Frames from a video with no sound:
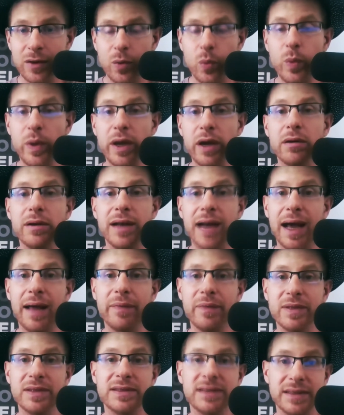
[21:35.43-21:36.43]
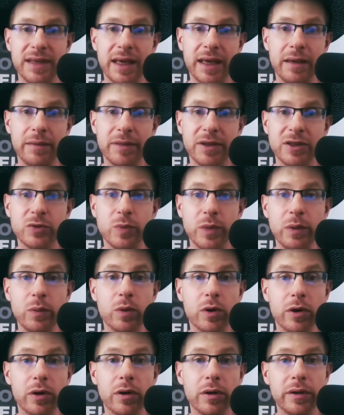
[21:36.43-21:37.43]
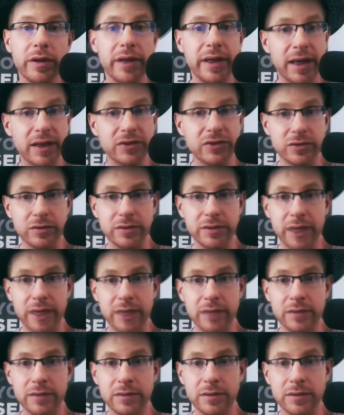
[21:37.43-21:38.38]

we are not the same as we were yesterday.